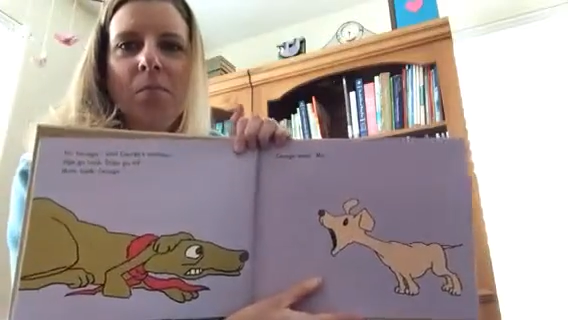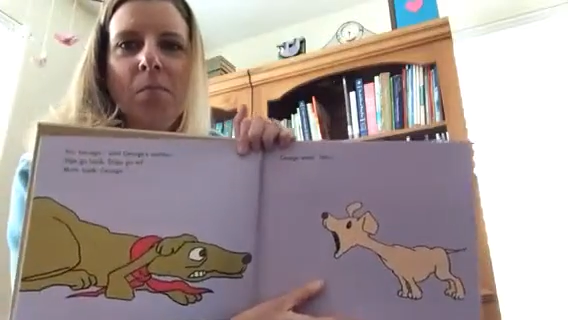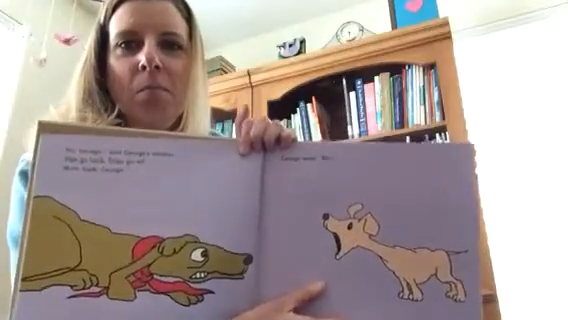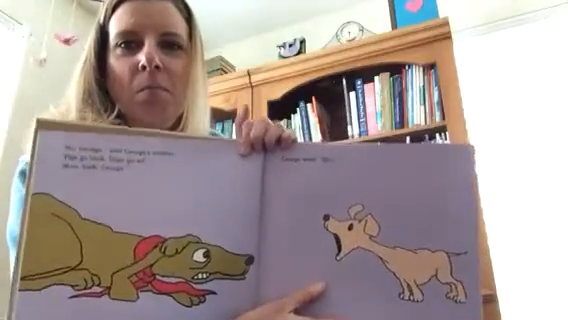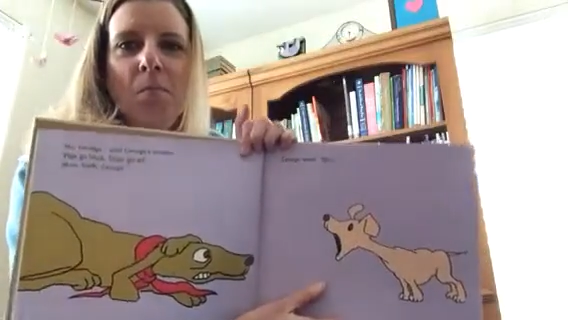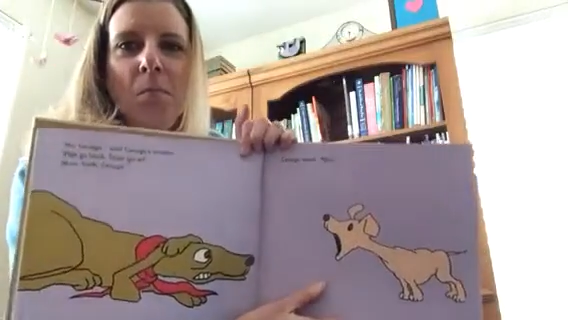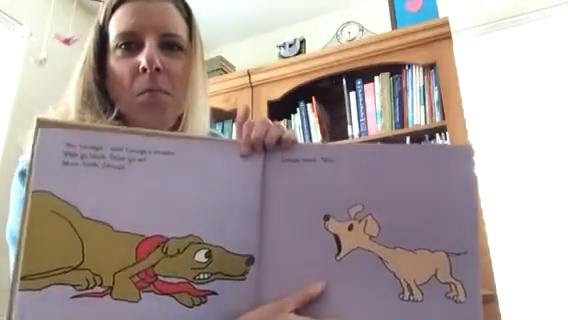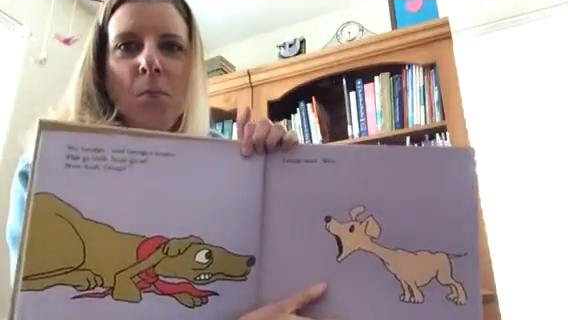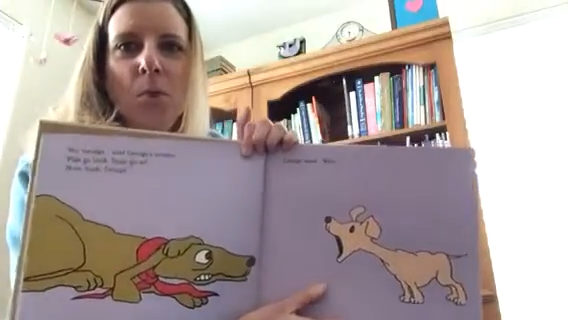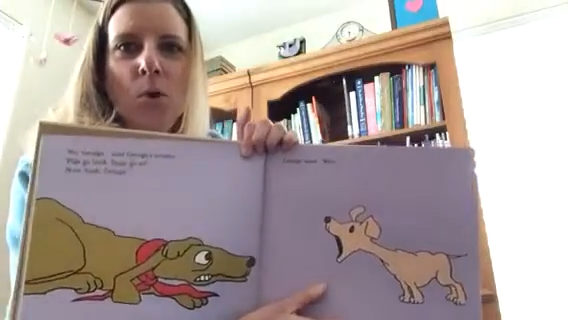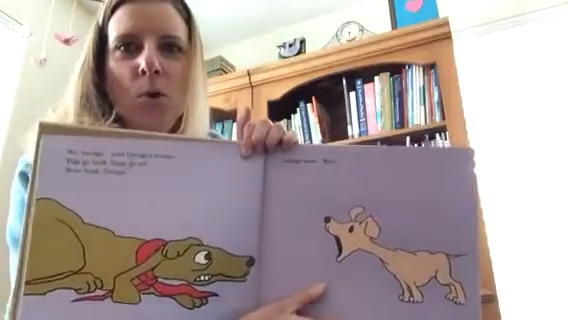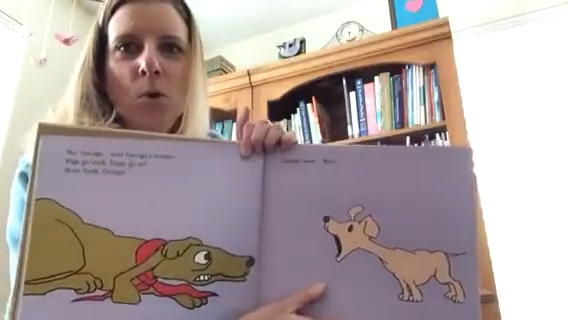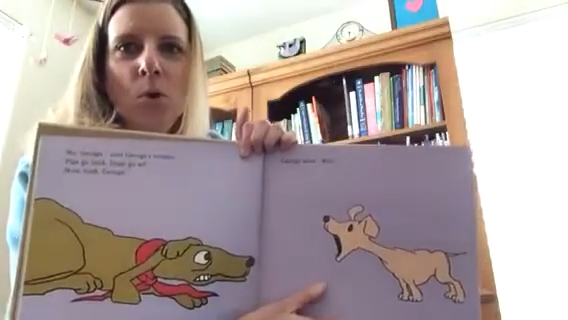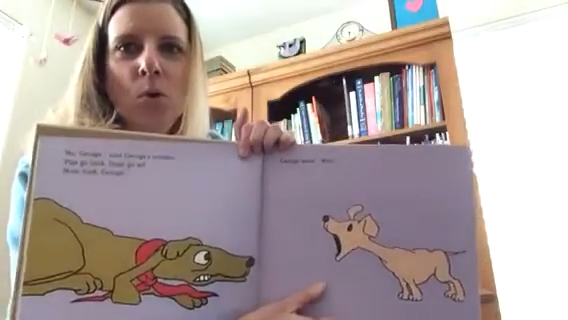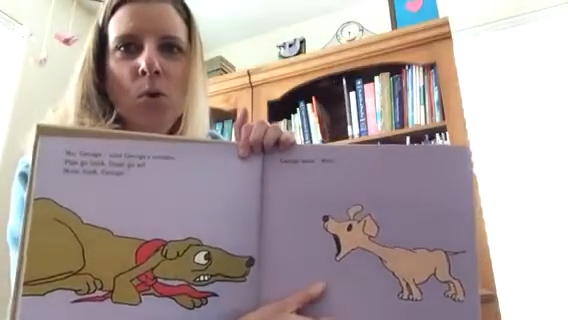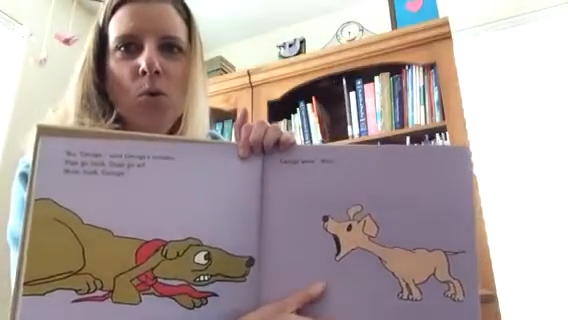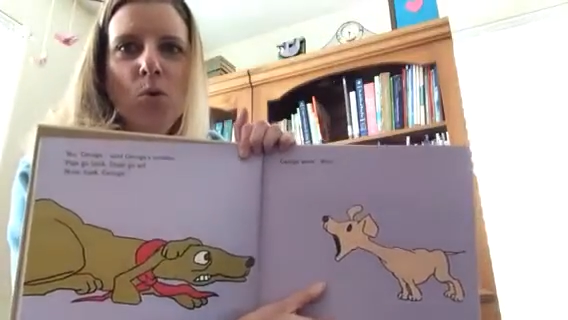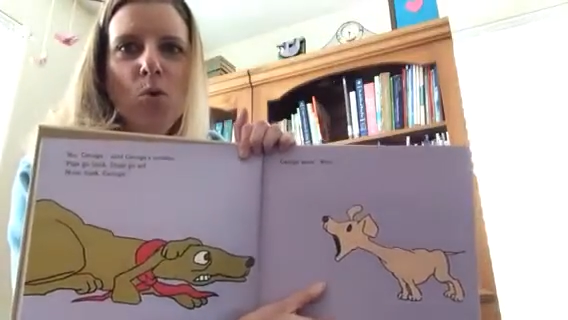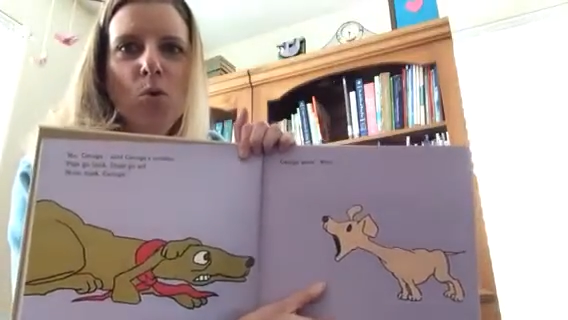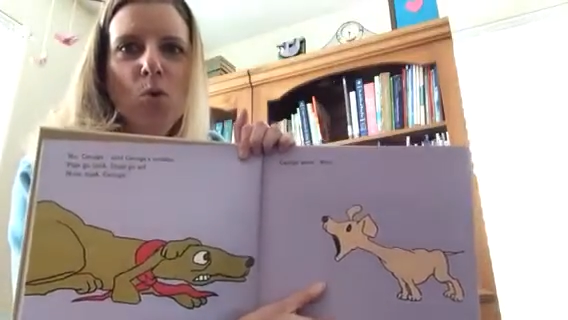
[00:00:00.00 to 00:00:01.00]

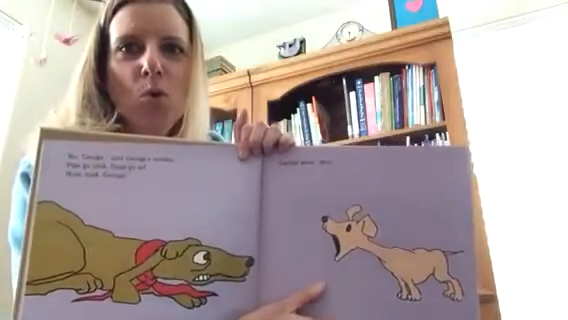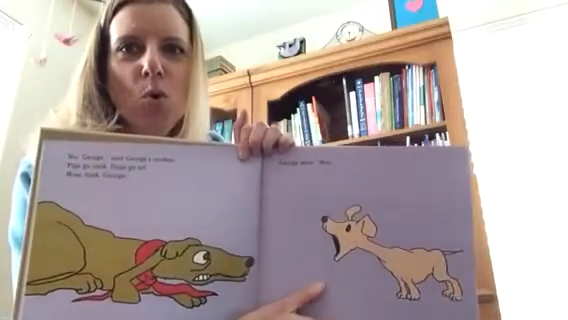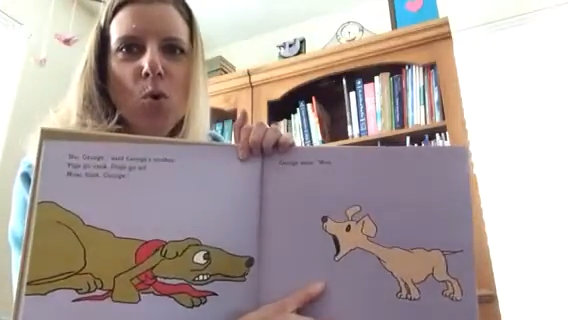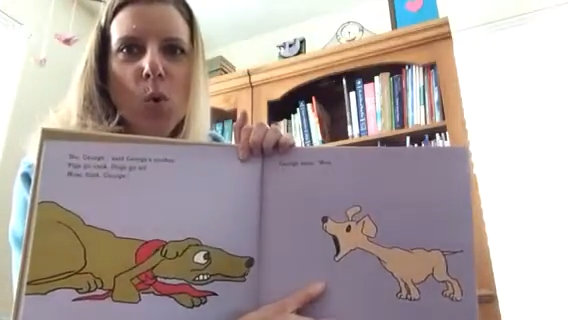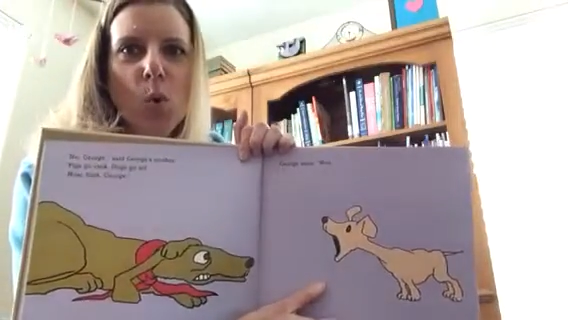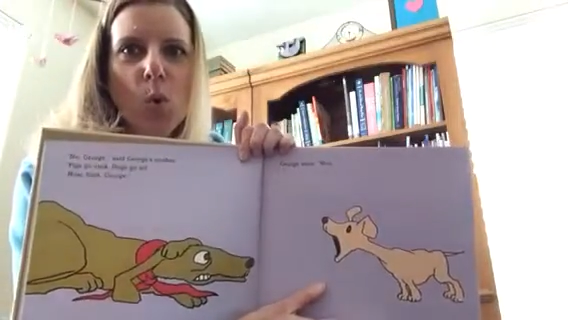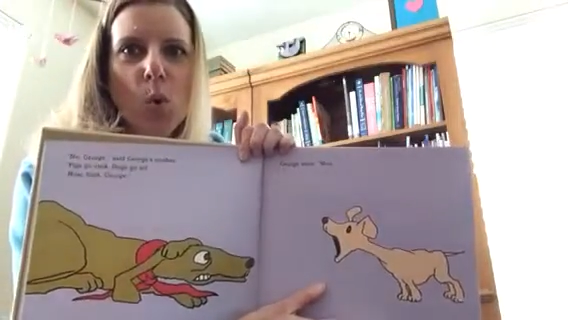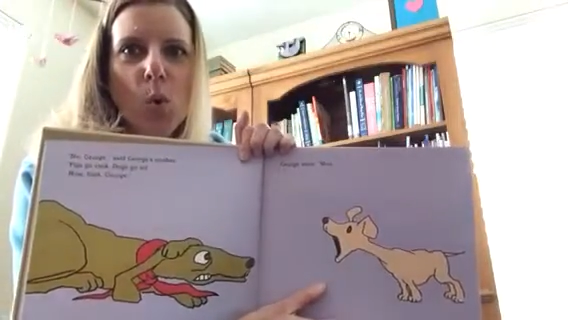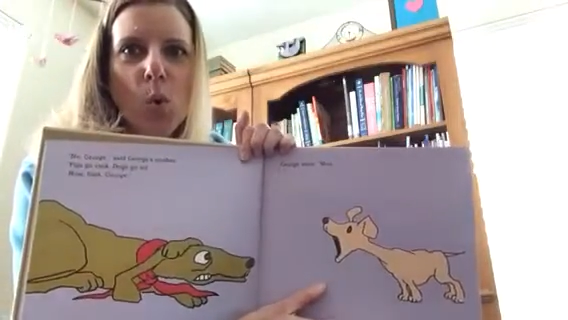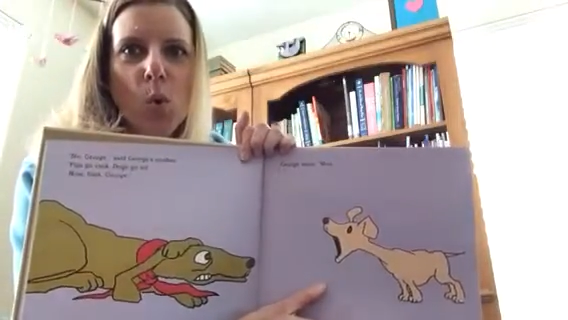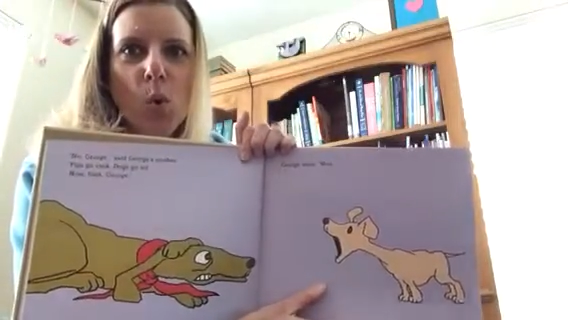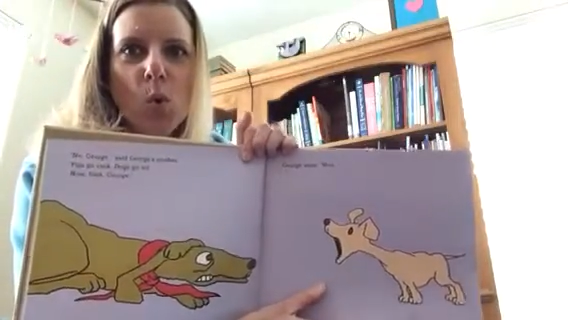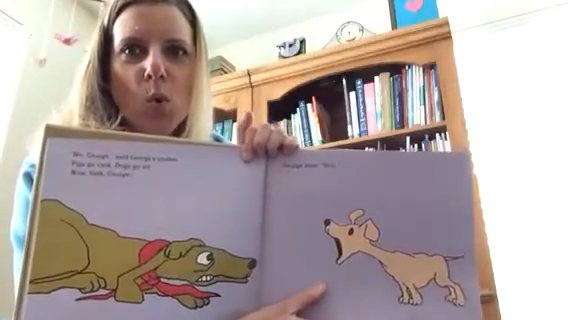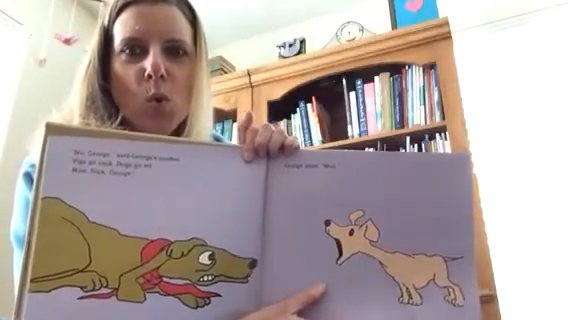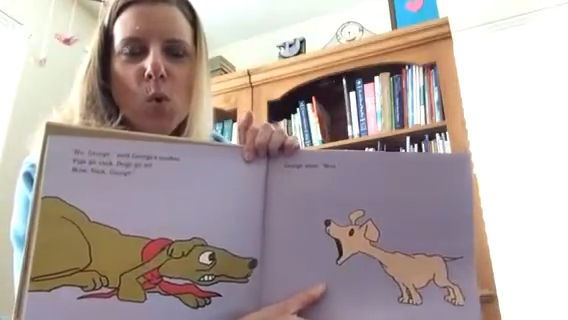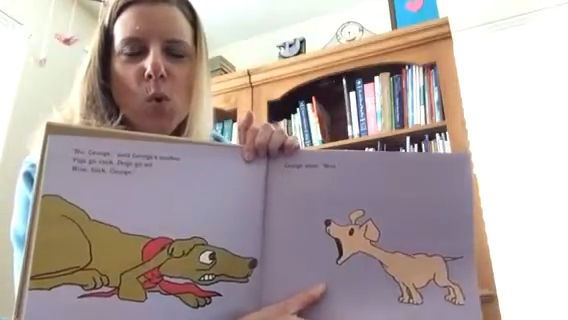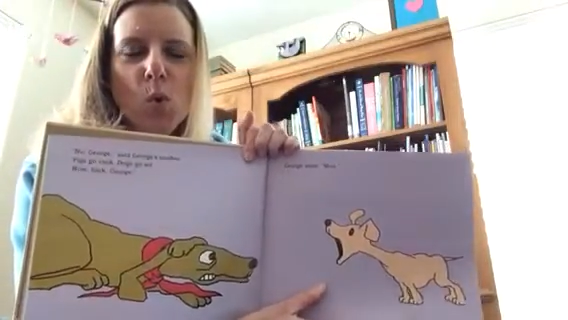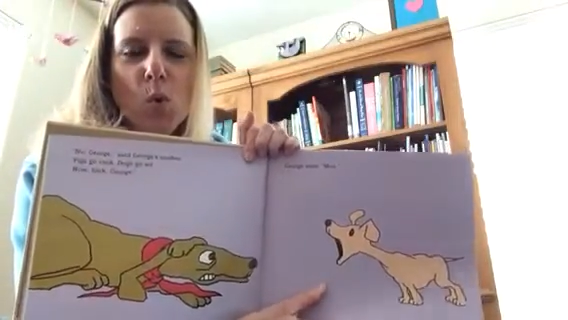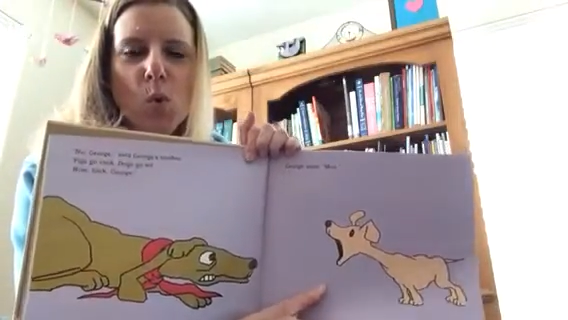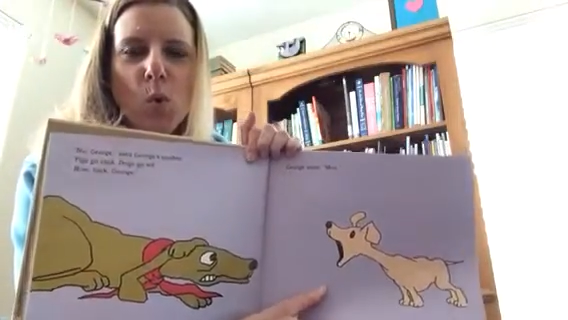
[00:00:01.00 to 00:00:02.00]

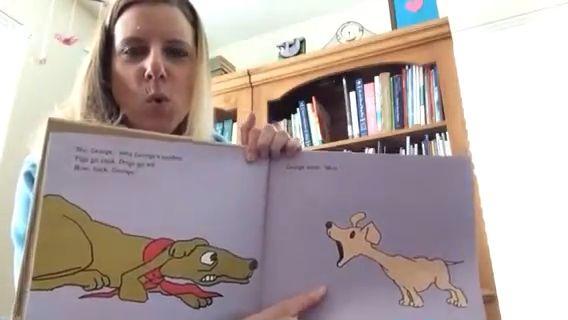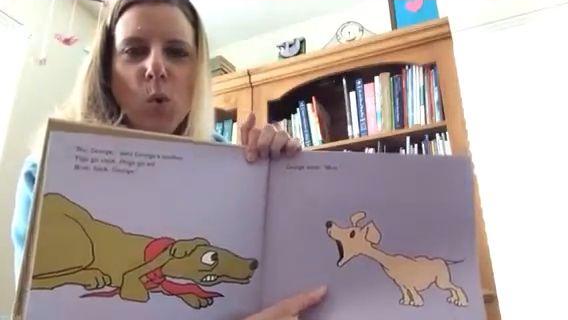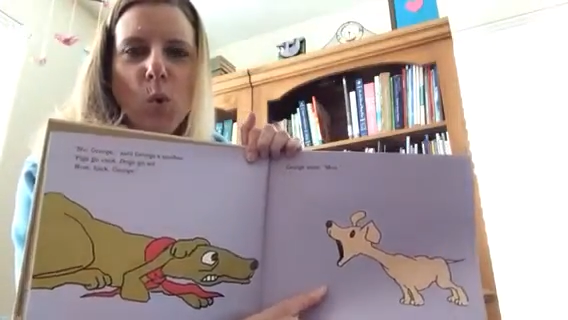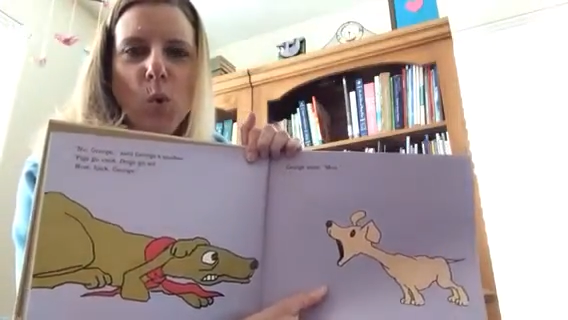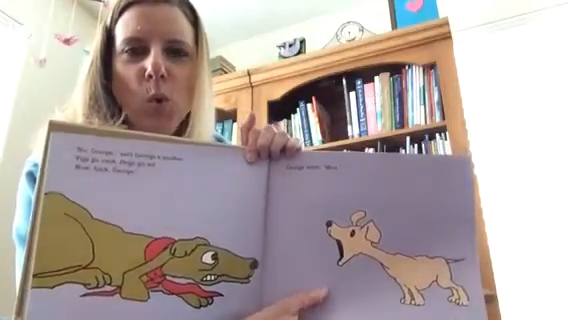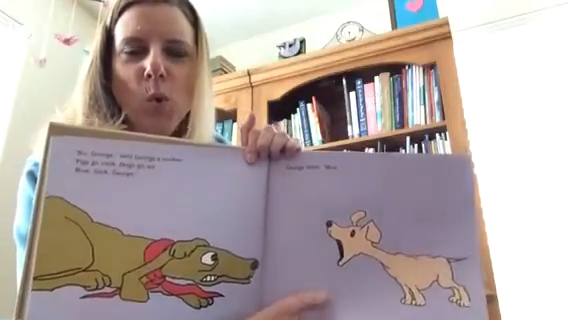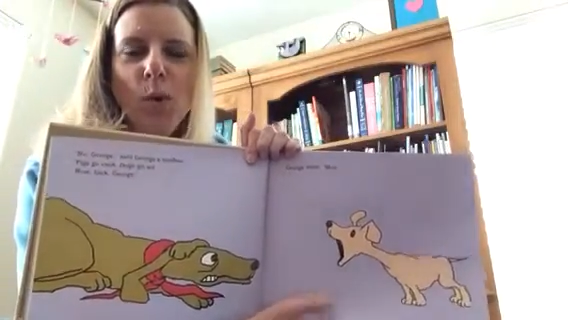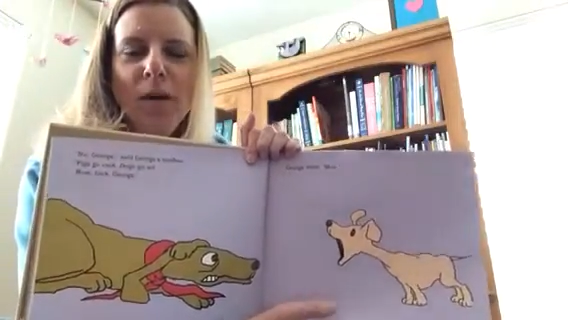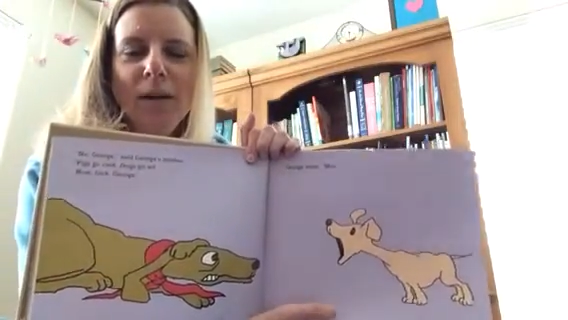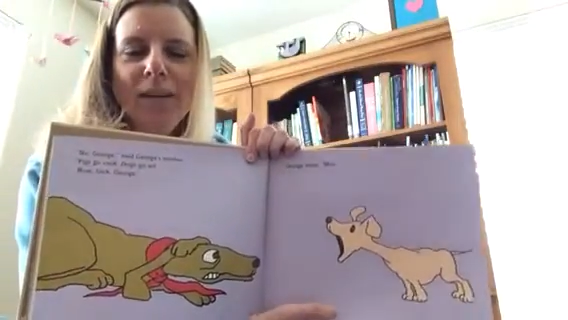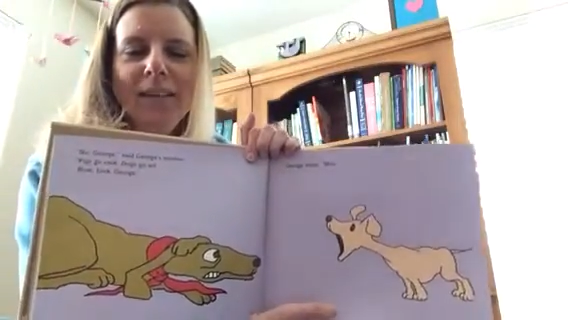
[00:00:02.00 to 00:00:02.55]
moo.